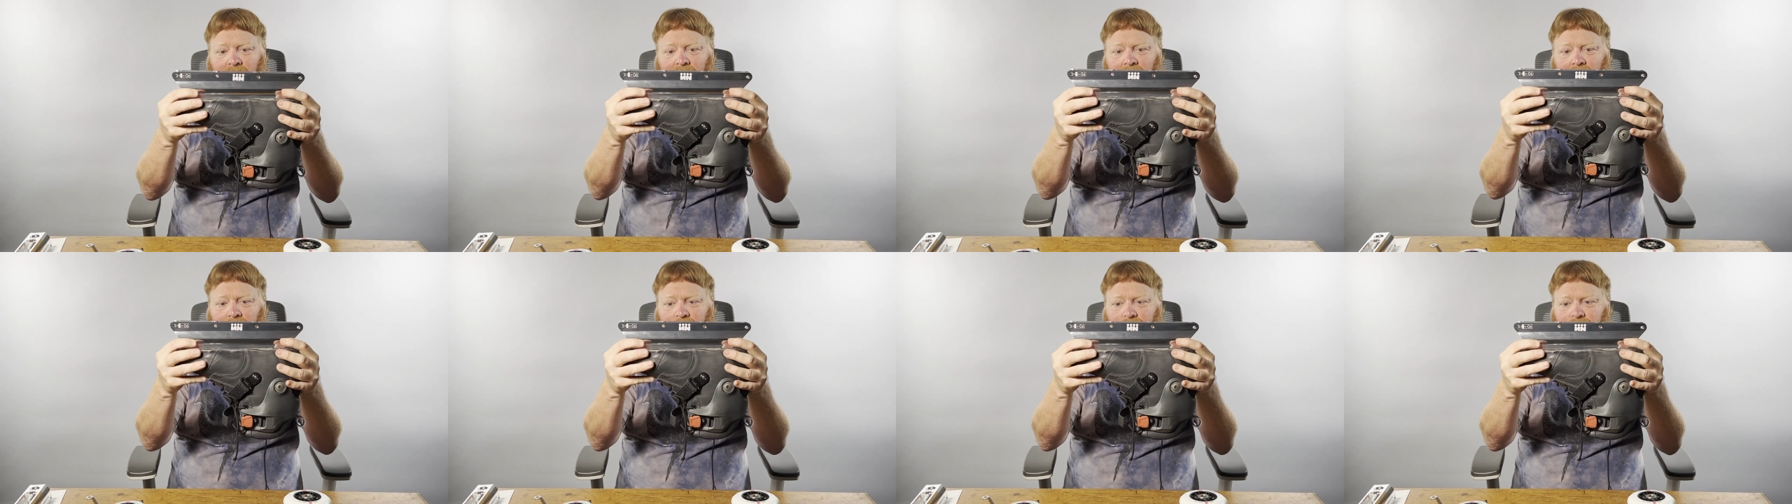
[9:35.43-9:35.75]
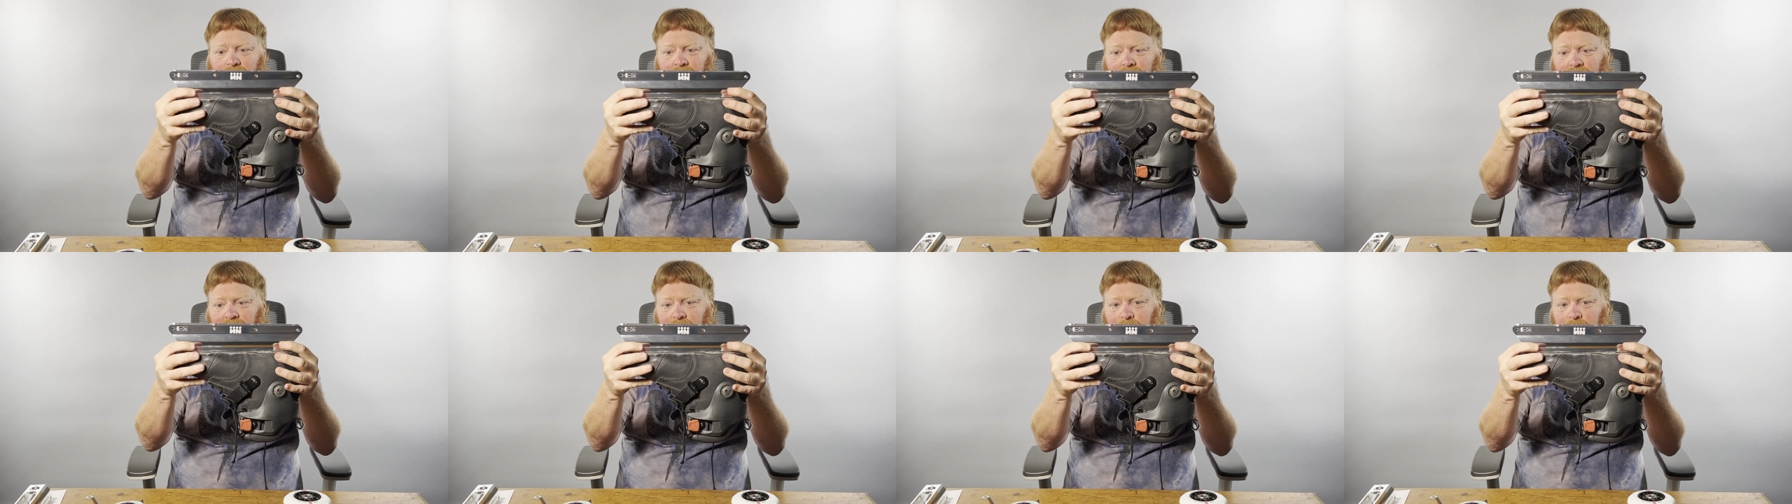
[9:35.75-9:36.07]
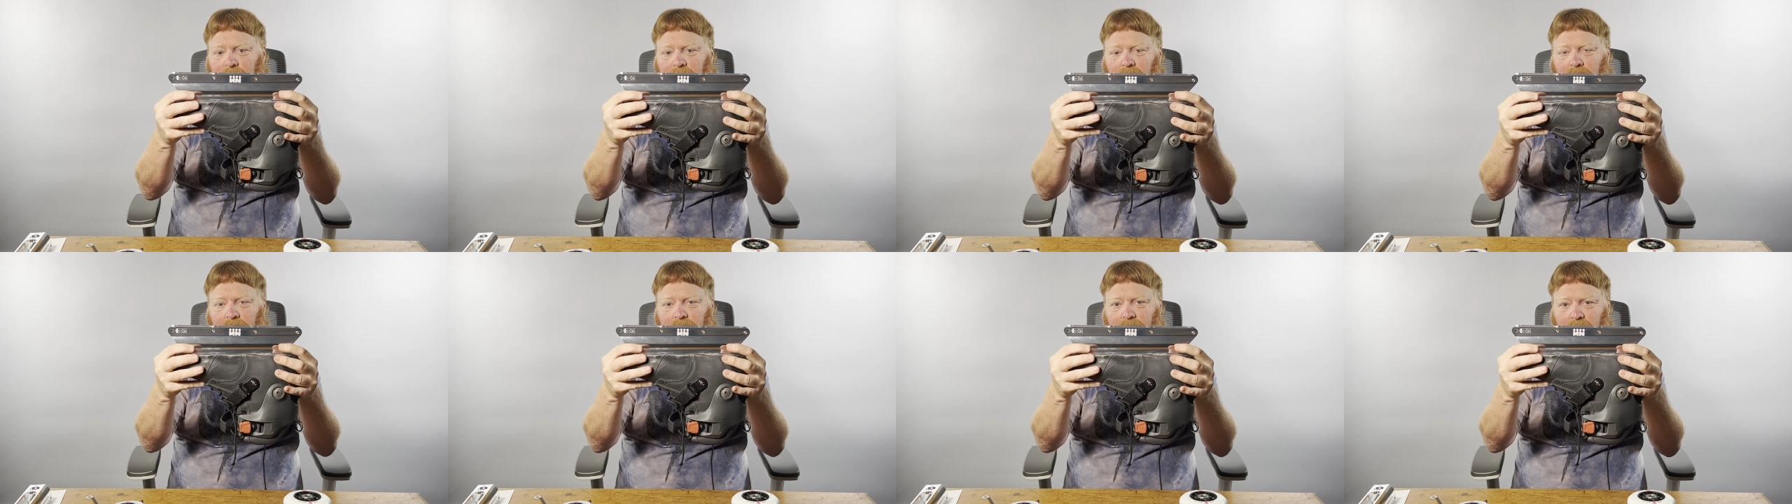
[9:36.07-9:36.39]
It fits
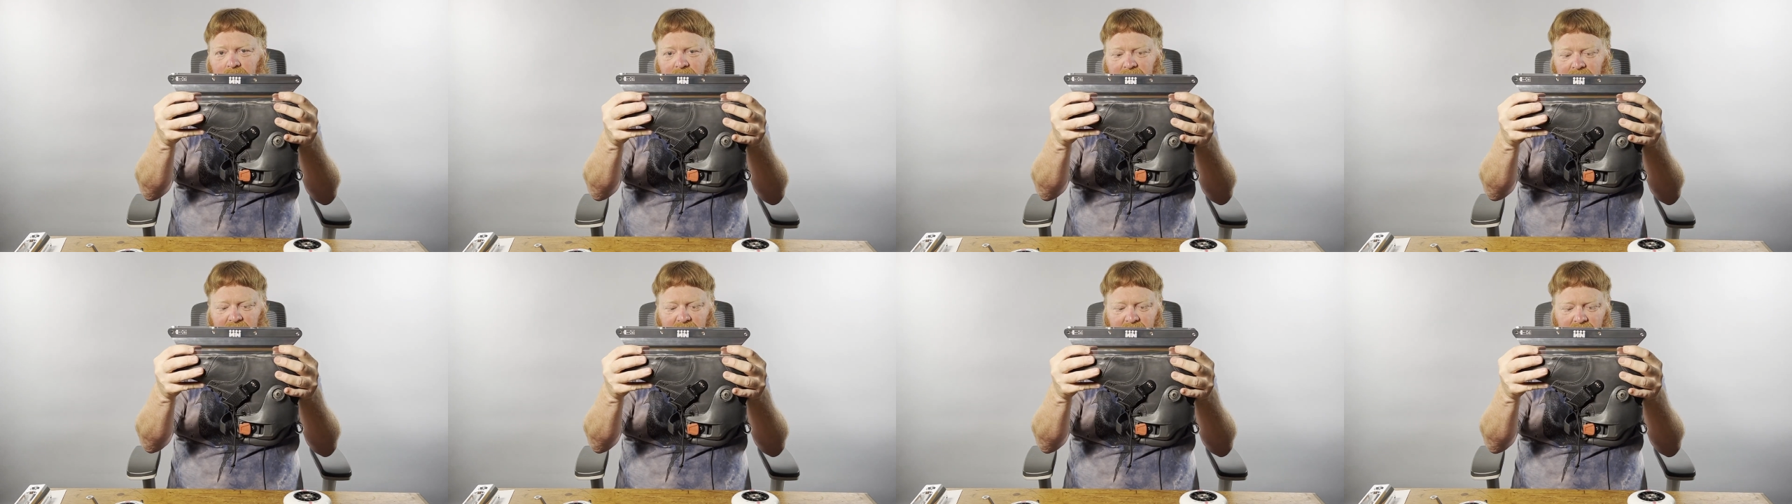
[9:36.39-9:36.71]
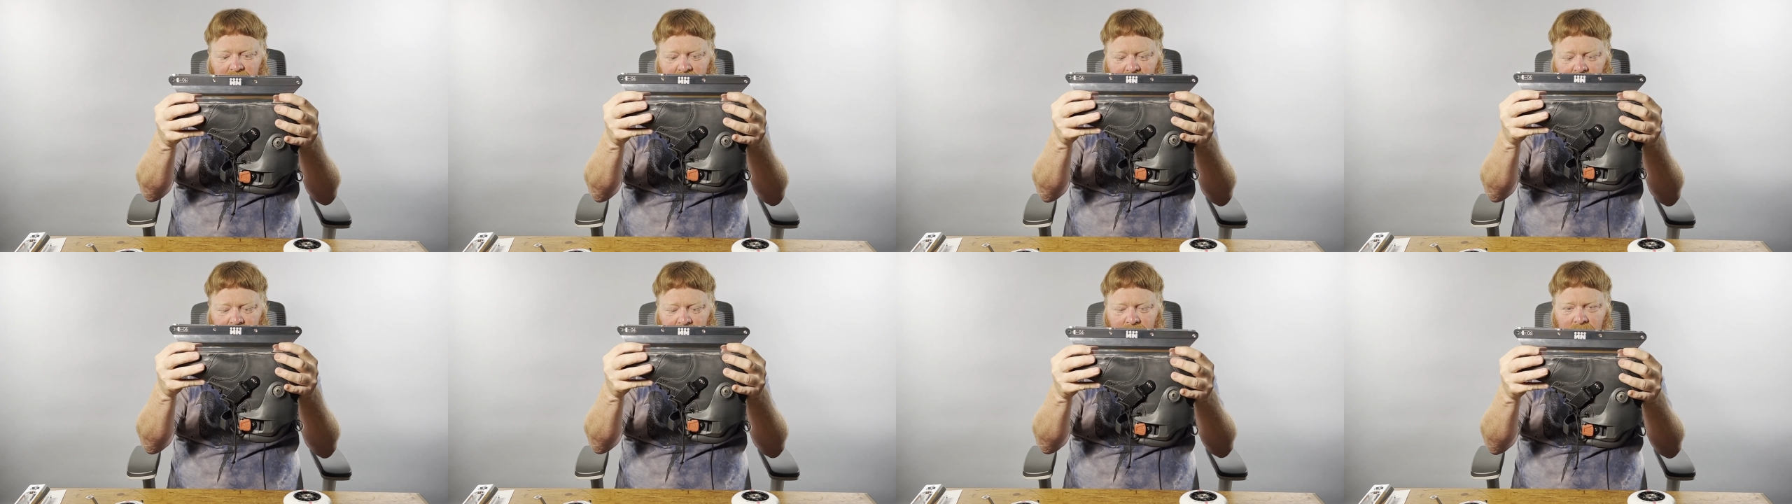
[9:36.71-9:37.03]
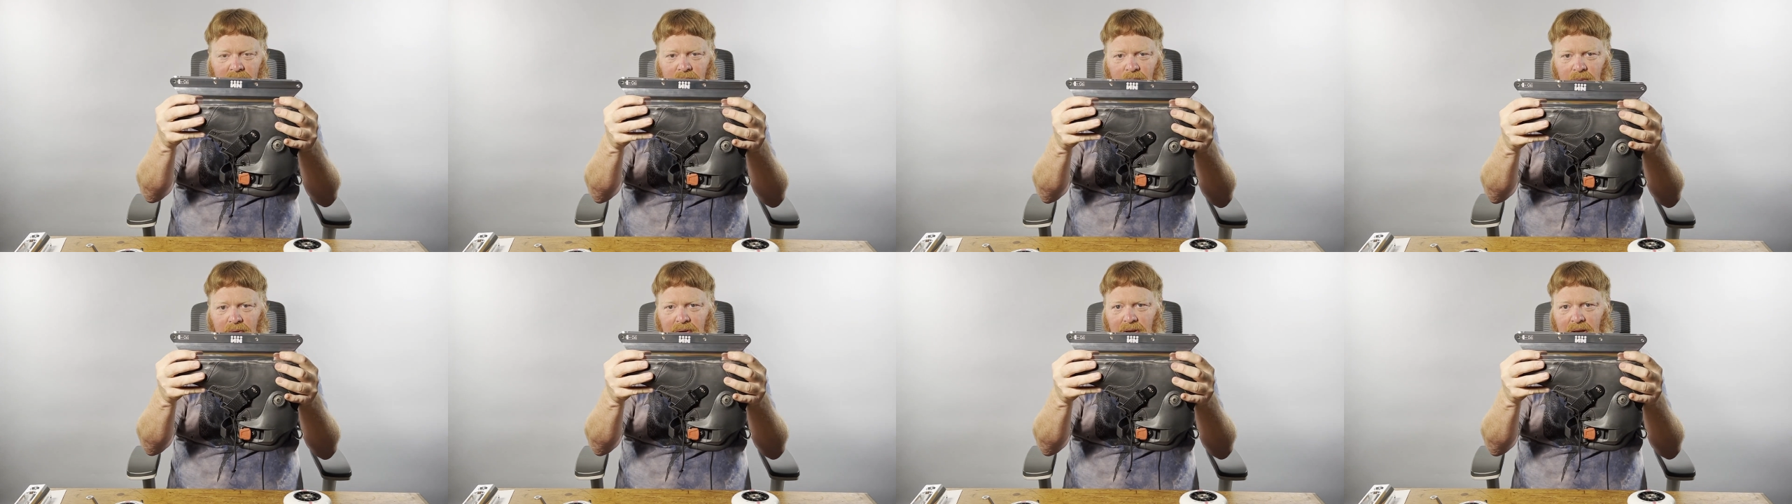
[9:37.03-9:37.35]
beautifully
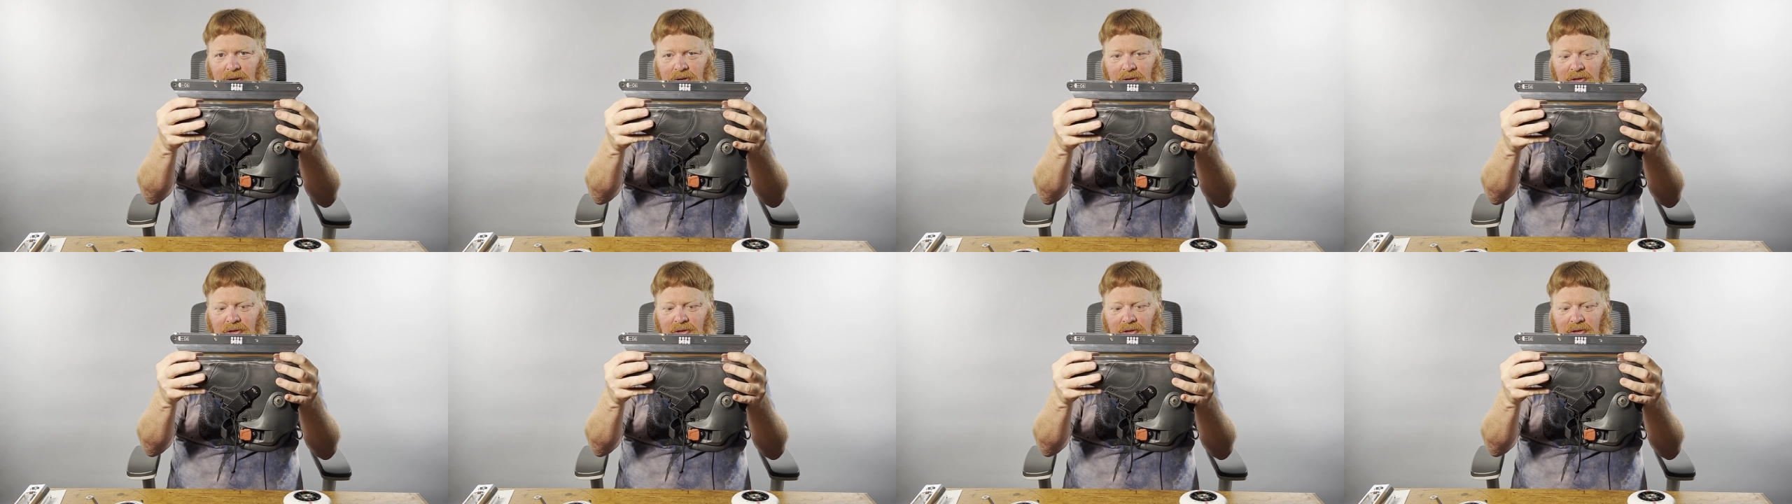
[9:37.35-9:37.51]
without